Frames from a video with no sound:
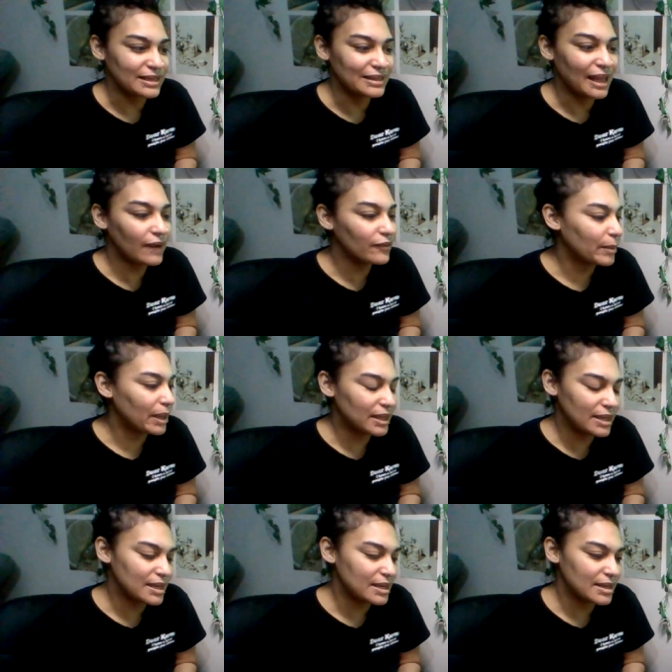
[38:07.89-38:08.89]
not
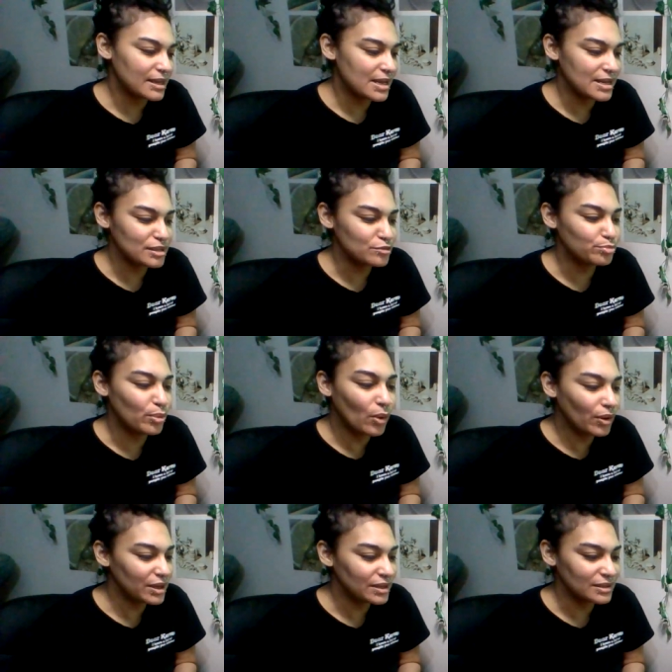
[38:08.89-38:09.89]
everybody is
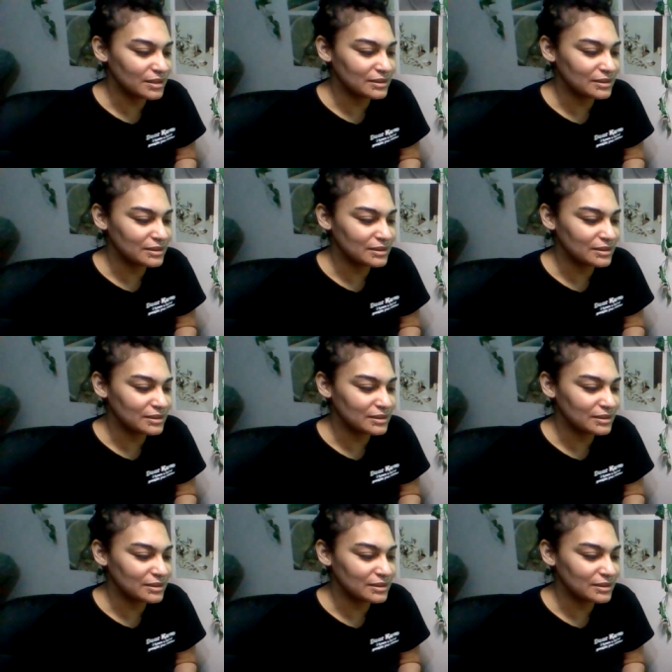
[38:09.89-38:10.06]
born,